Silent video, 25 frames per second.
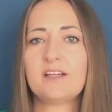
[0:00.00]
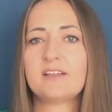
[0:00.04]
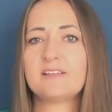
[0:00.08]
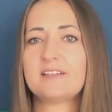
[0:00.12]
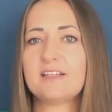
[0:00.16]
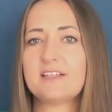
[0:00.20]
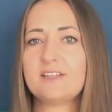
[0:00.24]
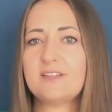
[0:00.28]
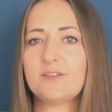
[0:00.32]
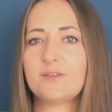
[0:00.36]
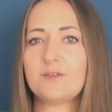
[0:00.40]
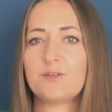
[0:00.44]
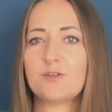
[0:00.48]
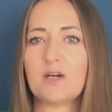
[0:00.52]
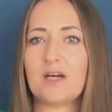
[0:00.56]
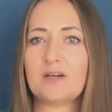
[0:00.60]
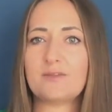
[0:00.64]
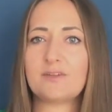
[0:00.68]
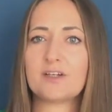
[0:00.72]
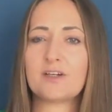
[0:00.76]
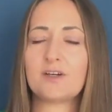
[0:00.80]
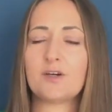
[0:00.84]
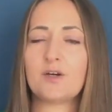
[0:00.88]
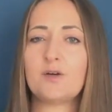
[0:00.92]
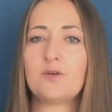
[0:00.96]
Then you
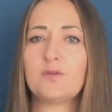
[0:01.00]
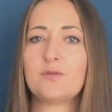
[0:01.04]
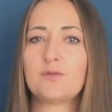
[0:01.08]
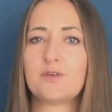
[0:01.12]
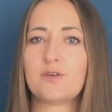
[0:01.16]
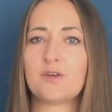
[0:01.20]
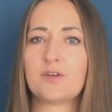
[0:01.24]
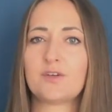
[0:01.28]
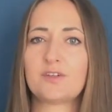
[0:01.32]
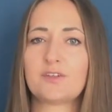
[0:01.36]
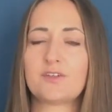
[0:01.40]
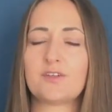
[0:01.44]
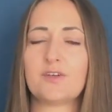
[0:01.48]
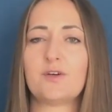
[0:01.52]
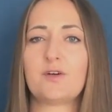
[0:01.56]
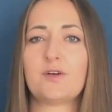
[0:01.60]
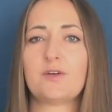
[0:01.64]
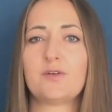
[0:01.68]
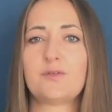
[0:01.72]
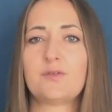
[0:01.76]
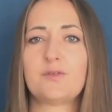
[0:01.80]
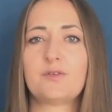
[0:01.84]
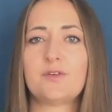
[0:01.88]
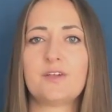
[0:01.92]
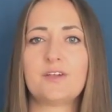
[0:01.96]
have a comfort
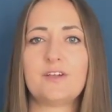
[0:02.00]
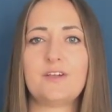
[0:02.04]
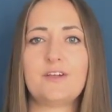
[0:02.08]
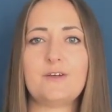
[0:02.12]
of